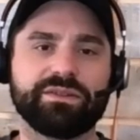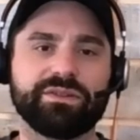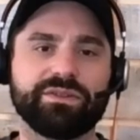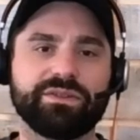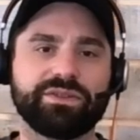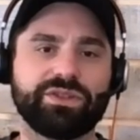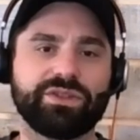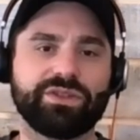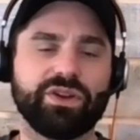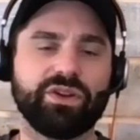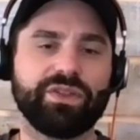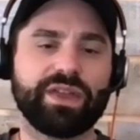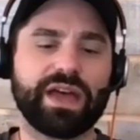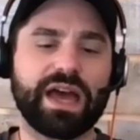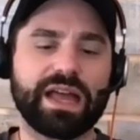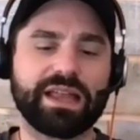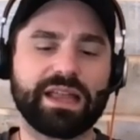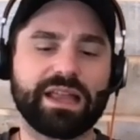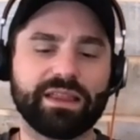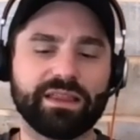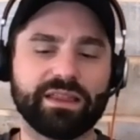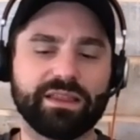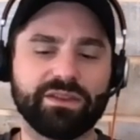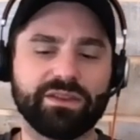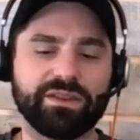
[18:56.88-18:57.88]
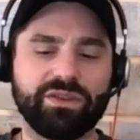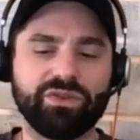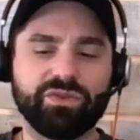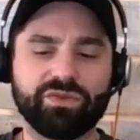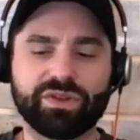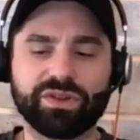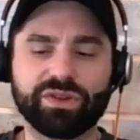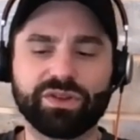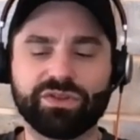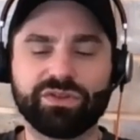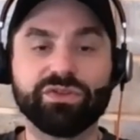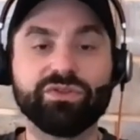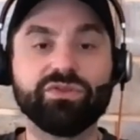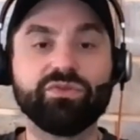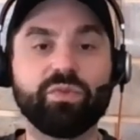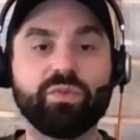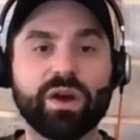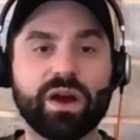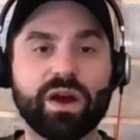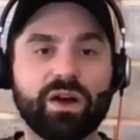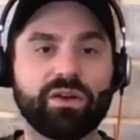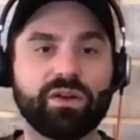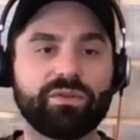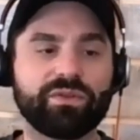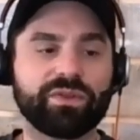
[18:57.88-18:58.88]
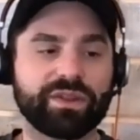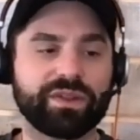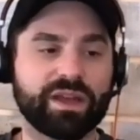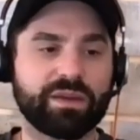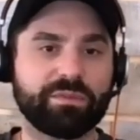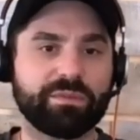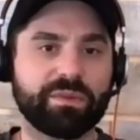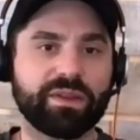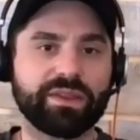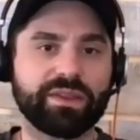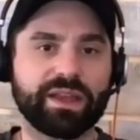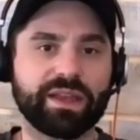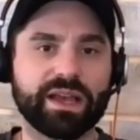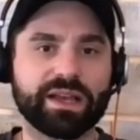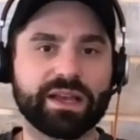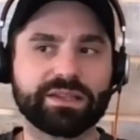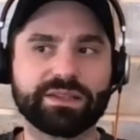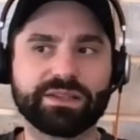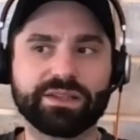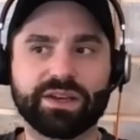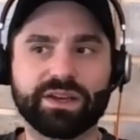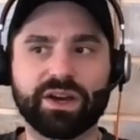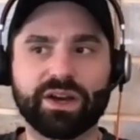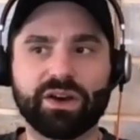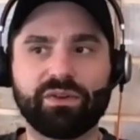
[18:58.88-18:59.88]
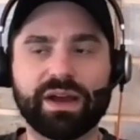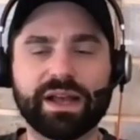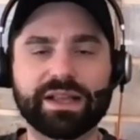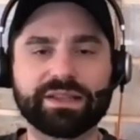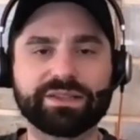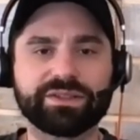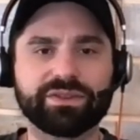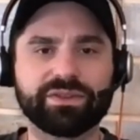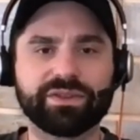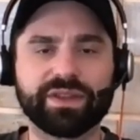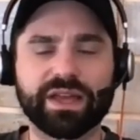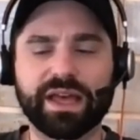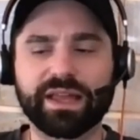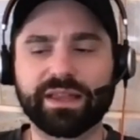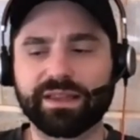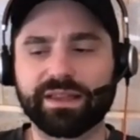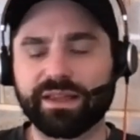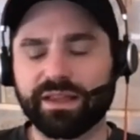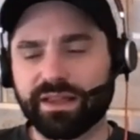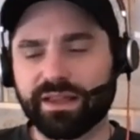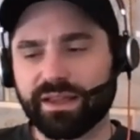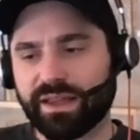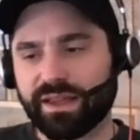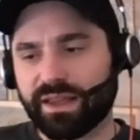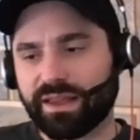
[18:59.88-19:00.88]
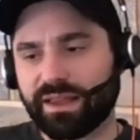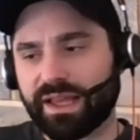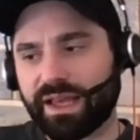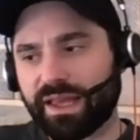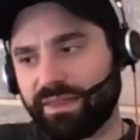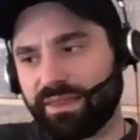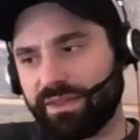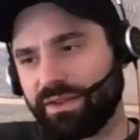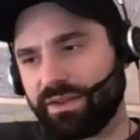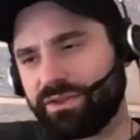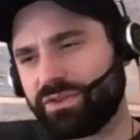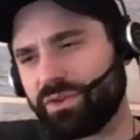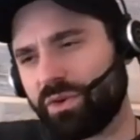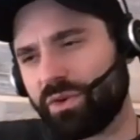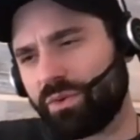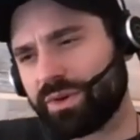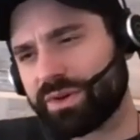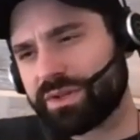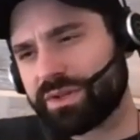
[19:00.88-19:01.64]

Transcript: so that you can do well for them on the SEO. And so that like the door